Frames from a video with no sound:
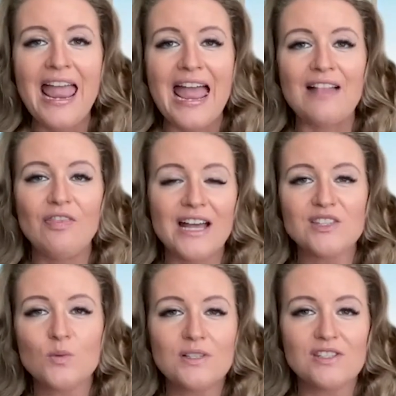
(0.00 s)
And
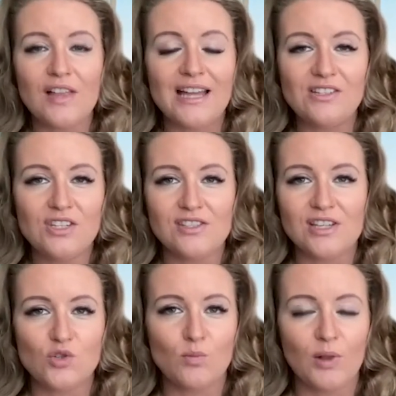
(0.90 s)
that's what's led to
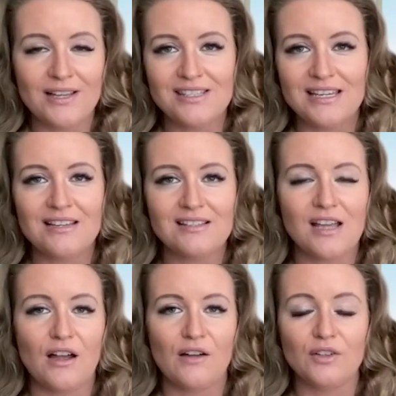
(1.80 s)
such blessings
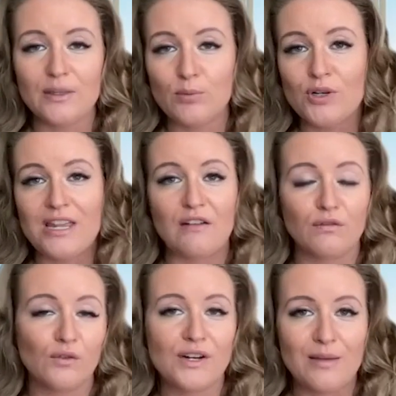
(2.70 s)
of liberty and
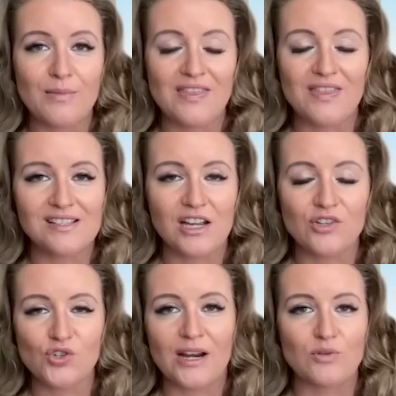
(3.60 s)
freedom in this
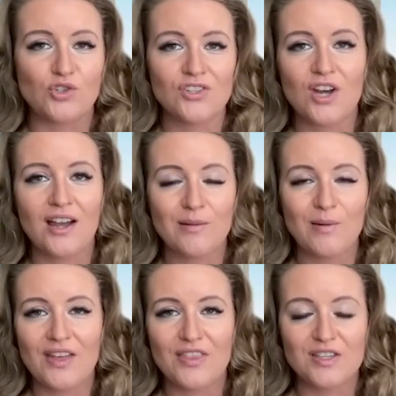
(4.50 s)
country. I was just talking about
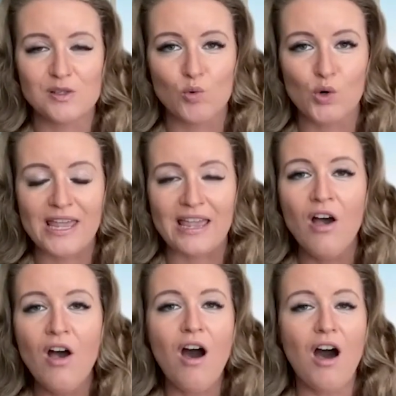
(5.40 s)
that this morning
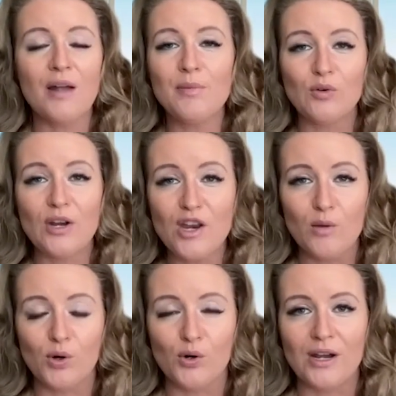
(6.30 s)
on my radio
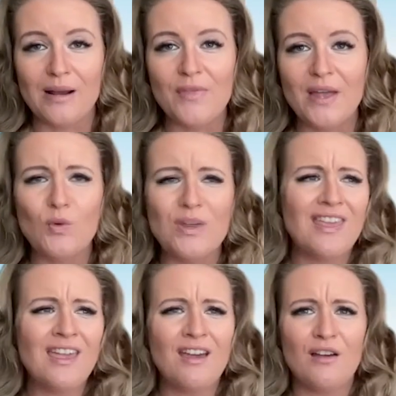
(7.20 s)
program, that we
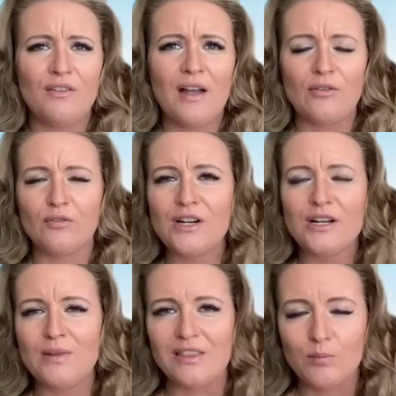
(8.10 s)
think of
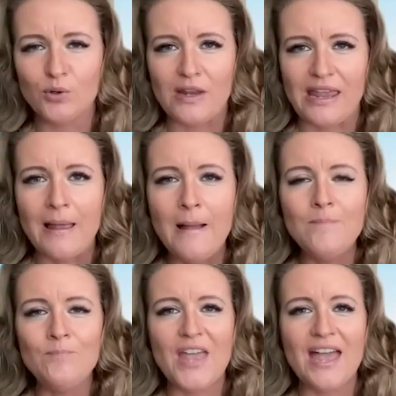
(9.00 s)
freedom and liberty
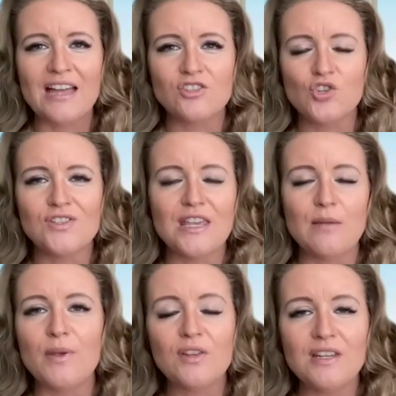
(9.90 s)
as just the
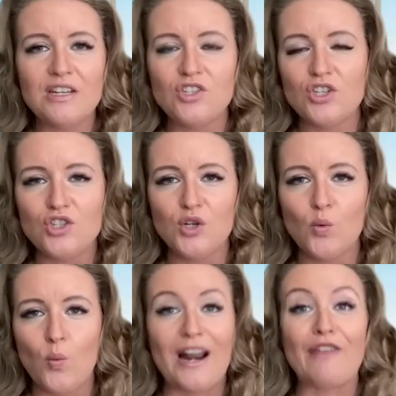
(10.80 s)
ability to do
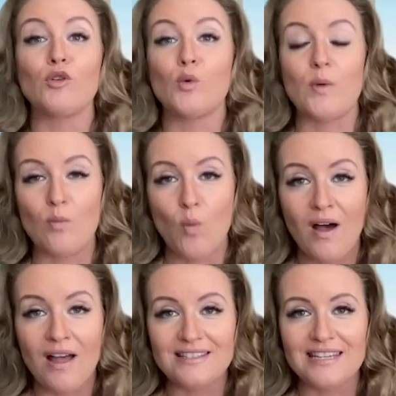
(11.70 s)
whatever we
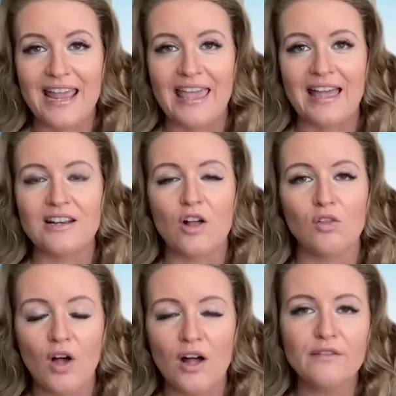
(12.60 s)
want. And a
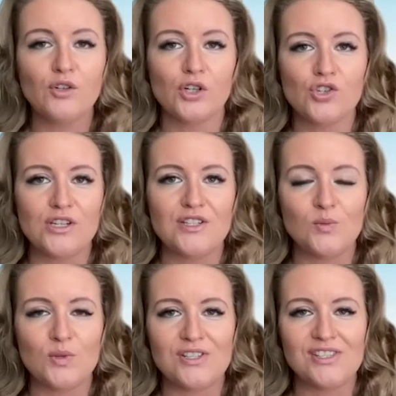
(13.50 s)
lot of Christians
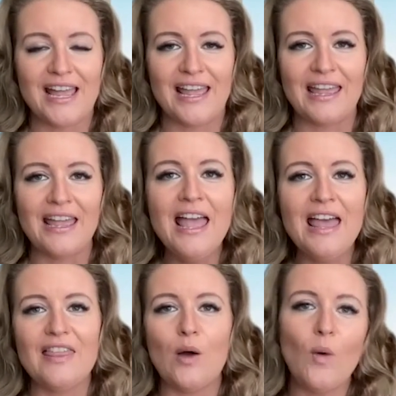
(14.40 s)
would say
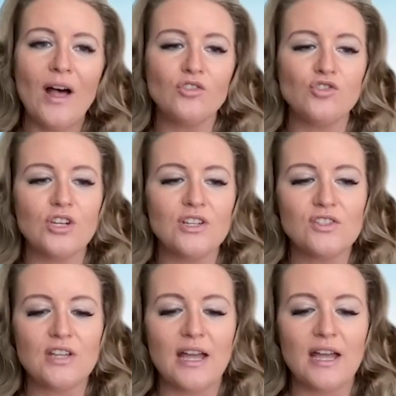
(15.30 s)
that, well,
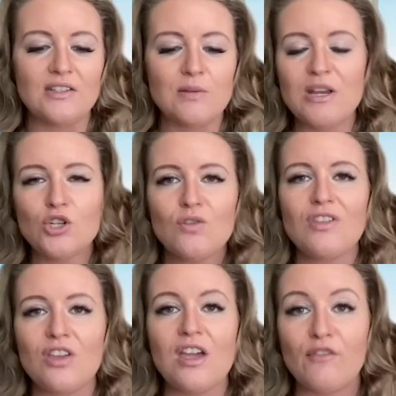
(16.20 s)
just to make sure
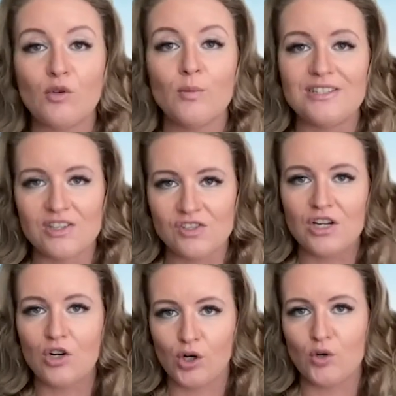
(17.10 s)
that the government doesn't
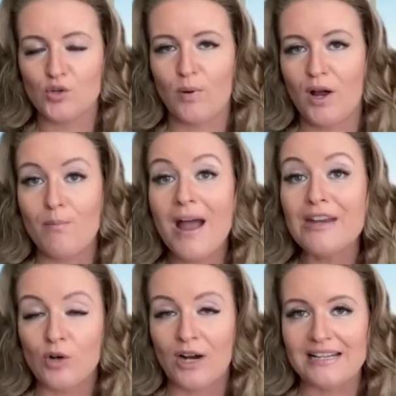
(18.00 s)
encroach upon my
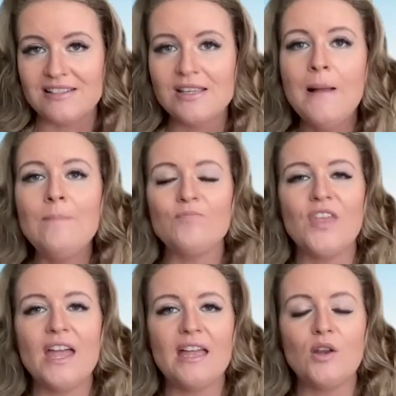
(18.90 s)
rights,
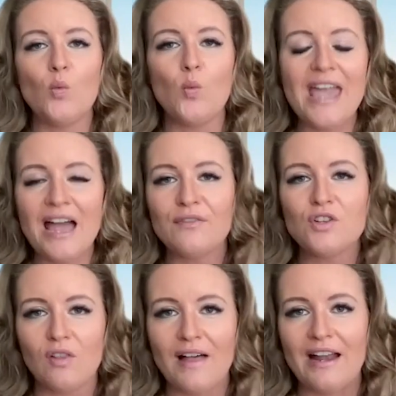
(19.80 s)
then we have to
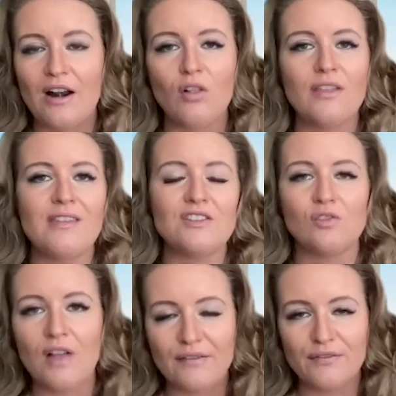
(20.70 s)
let all of these
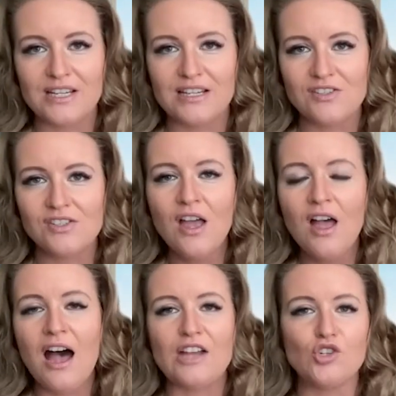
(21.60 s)
leftists
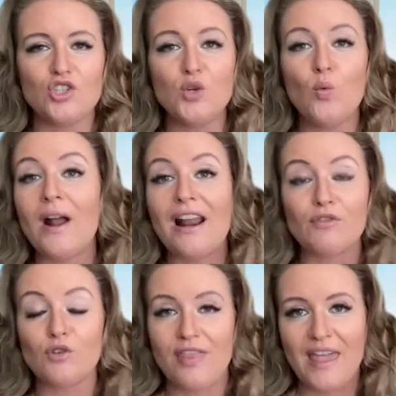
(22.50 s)
just do
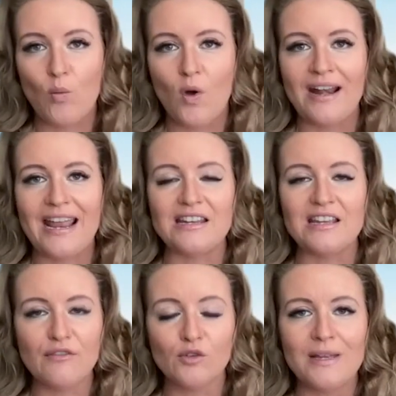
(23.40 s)
whatever they want, and
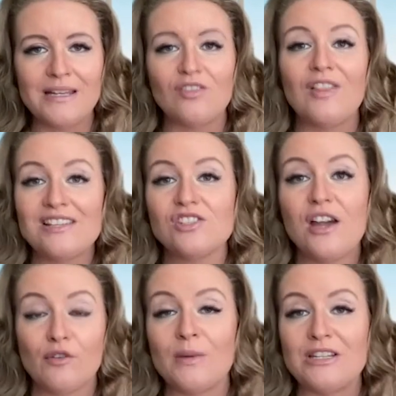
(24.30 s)
less
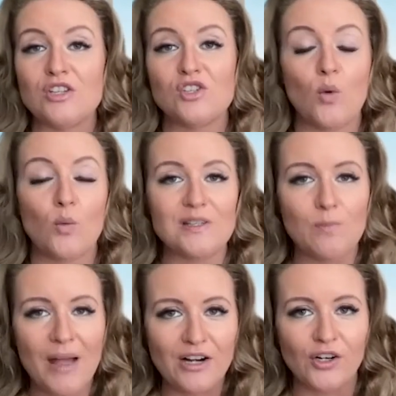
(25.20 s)
government is always
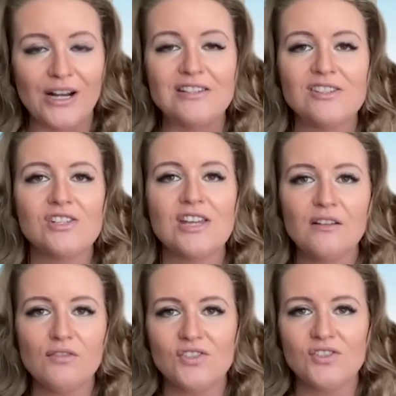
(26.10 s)
better, instead
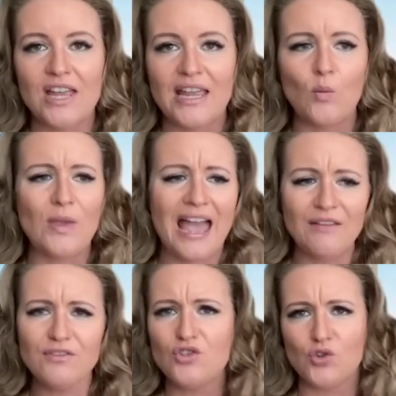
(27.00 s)
of saying we
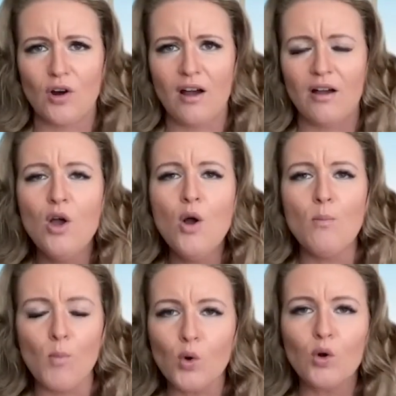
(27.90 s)
have to draw
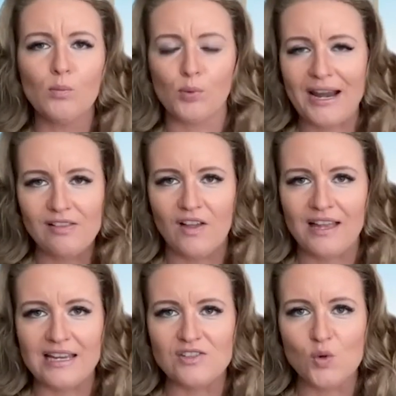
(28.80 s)
moral bright
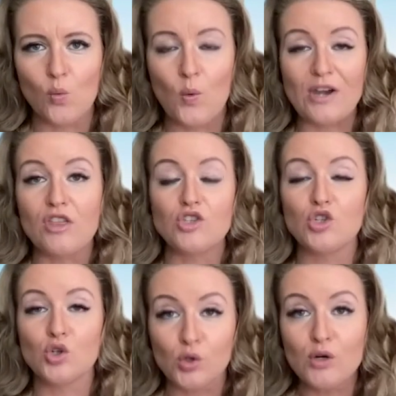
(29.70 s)
lines where the
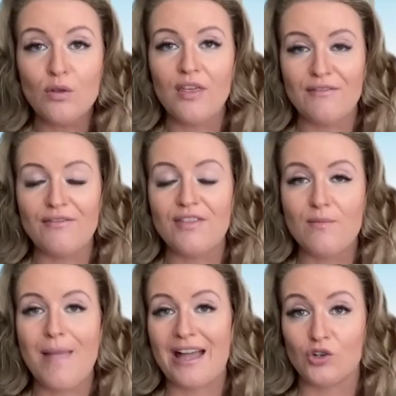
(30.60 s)
truth of the
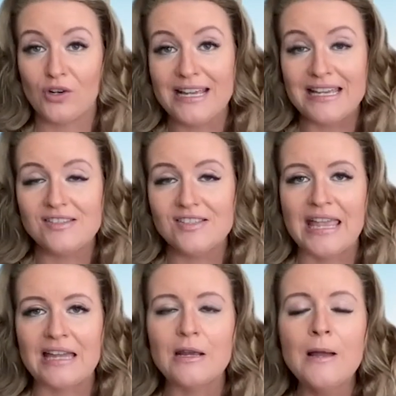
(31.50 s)
matter is.
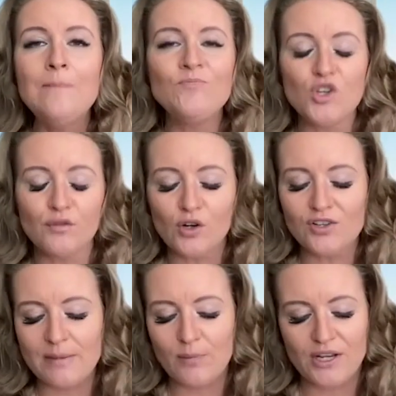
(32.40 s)
And so, for
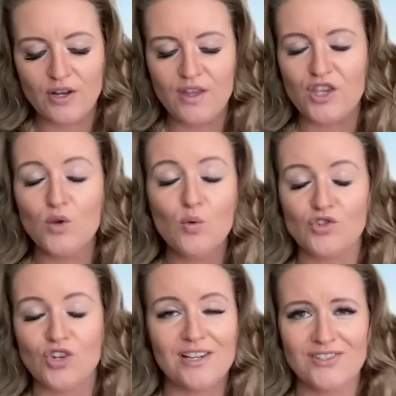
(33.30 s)
example, I know that you were
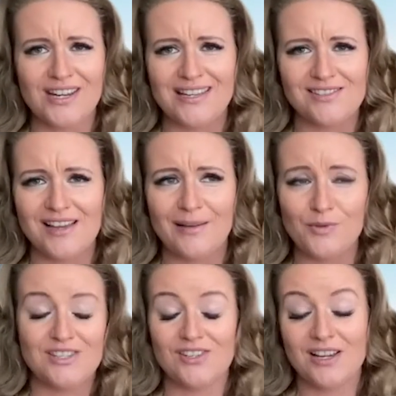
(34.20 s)
just as
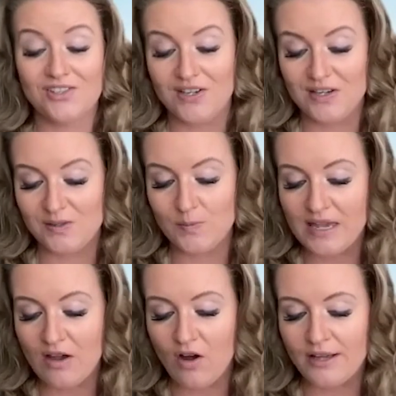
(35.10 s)
disgusted as
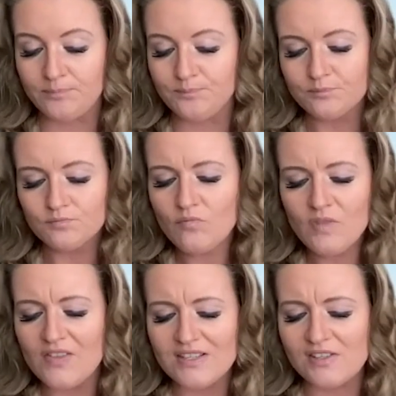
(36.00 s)
me on
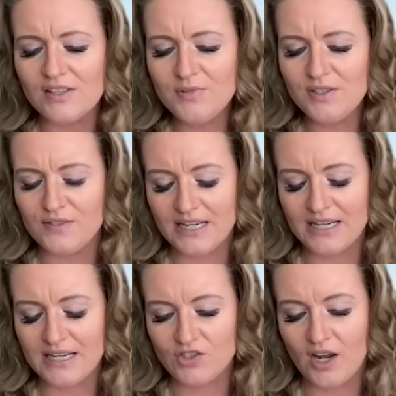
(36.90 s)
this Libs of
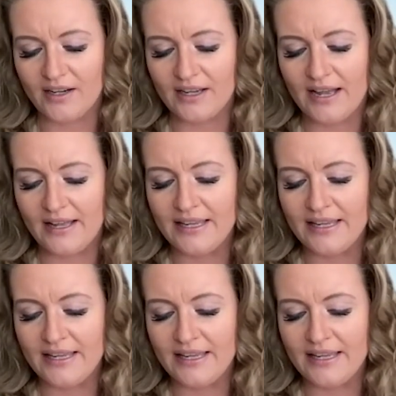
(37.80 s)
TikTok